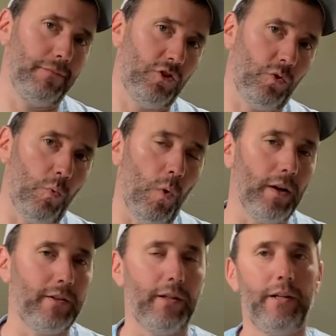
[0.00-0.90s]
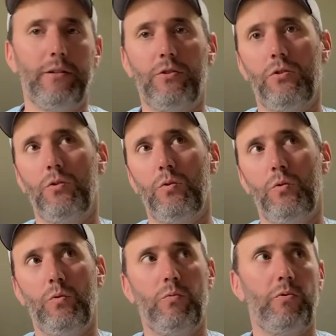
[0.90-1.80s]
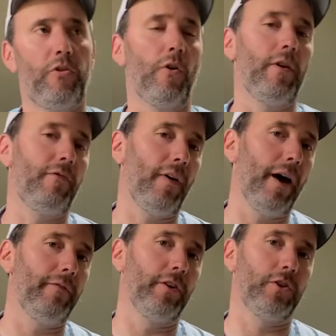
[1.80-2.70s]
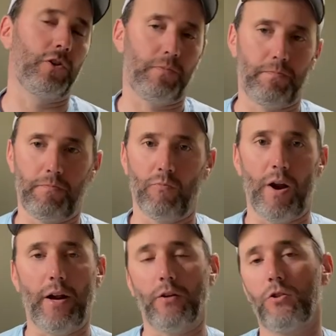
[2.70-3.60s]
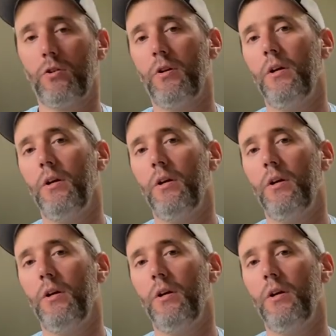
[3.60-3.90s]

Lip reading: 20 to 35 inch range.